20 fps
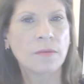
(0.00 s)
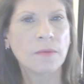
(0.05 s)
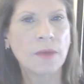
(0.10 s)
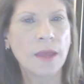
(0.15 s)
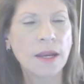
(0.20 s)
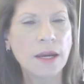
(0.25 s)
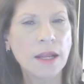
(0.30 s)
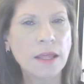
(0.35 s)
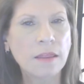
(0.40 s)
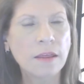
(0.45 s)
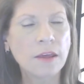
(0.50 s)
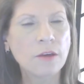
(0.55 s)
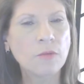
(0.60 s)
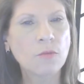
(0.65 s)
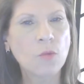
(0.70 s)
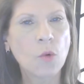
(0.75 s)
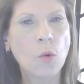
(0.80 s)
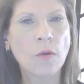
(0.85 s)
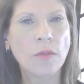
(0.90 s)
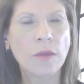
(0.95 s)
anything
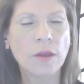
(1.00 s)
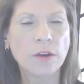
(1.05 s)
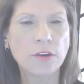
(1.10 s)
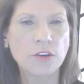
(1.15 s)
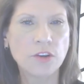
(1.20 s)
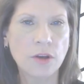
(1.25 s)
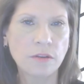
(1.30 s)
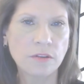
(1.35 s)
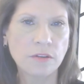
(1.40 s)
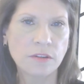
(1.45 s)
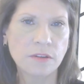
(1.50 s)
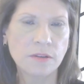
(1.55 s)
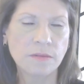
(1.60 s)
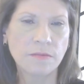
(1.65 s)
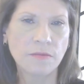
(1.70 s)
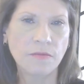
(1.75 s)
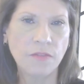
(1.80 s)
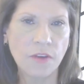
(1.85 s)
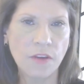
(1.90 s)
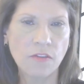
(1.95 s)
more than just
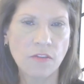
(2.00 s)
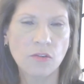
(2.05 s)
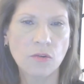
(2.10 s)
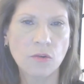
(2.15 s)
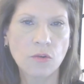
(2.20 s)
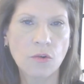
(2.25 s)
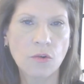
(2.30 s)
physical